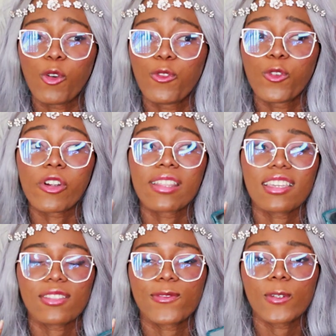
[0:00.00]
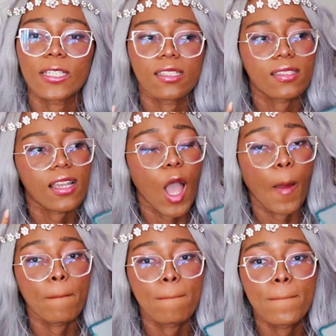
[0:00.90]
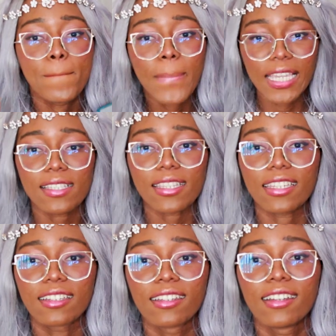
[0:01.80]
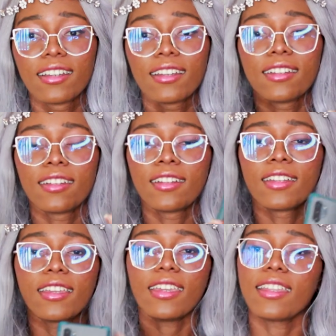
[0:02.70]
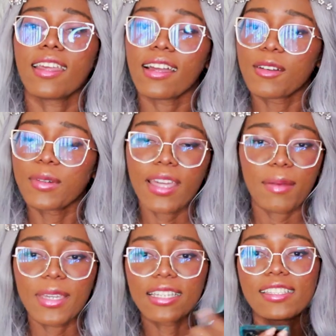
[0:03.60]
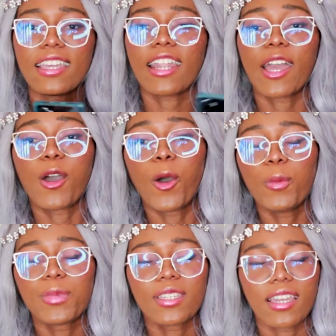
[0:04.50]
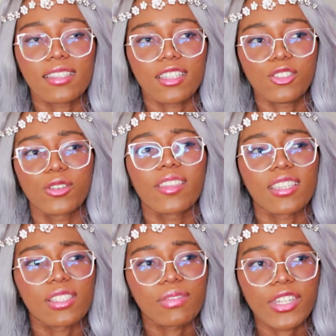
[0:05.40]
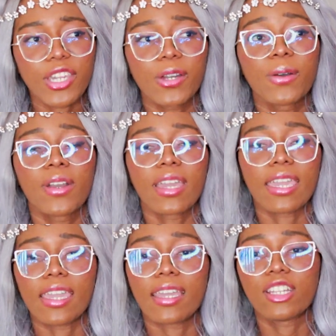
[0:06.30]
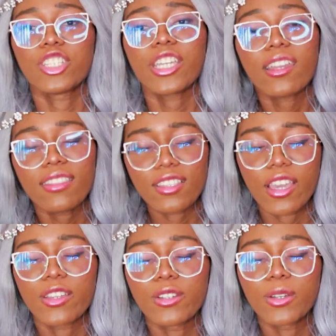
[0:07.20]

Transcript: go for it. This phone is amazing. And with that being said, I hope you guys enjoyed this video. And check out these other